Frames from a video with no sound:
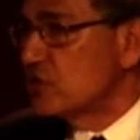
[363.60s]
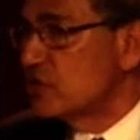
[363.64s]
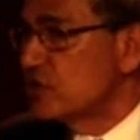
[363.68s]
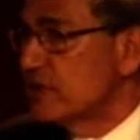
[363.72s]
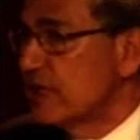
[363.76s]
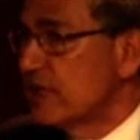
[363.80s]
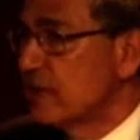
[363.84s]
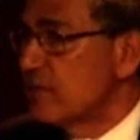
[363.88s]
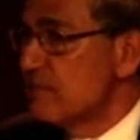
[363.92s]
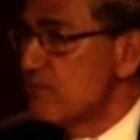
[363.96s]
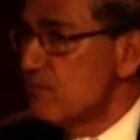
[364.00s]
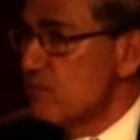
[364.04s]

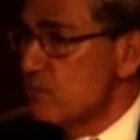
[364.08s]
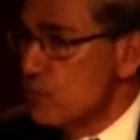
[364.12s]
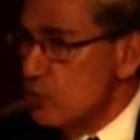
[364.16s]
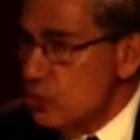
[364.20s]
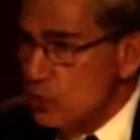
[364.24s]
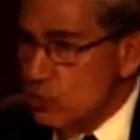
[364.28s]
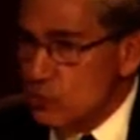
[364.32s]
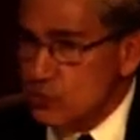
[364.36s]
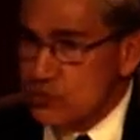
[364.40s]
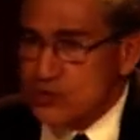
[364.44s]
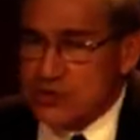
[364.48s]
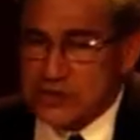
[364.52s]
their
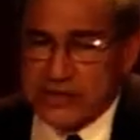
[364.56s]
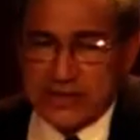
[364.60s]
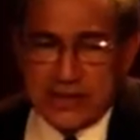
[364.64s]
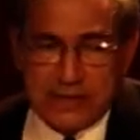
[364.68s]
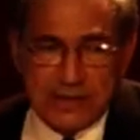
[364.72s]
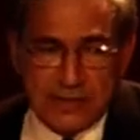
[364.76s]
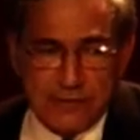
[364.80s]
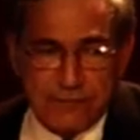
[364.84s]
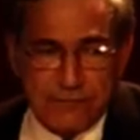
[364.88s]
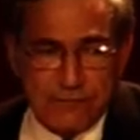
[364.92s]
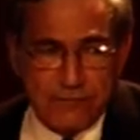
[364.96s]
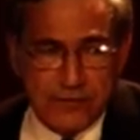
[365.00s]
music,
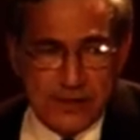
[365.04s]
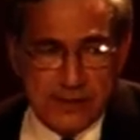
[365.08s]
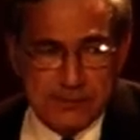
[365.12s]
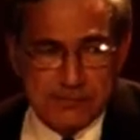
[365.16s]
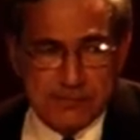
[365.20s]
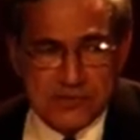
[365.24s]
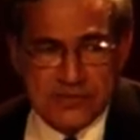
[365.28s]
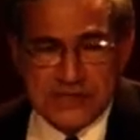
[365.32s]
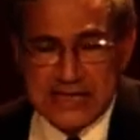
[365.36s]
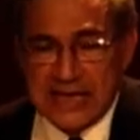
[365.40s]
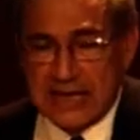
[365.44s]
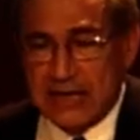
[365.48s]
the
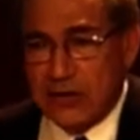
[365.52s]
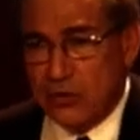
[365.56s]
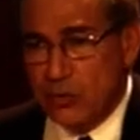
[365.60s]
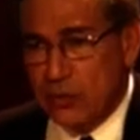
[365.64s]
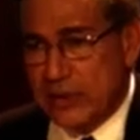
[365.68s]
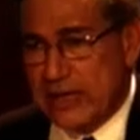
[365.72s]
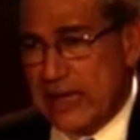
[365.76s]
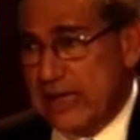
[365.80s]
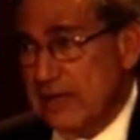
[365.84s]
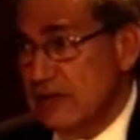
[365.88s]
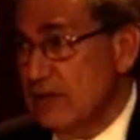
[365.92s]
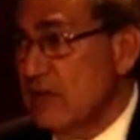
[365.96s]
films they look
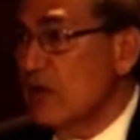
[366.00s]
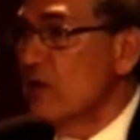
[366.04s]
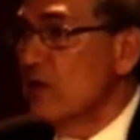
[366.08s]
at, it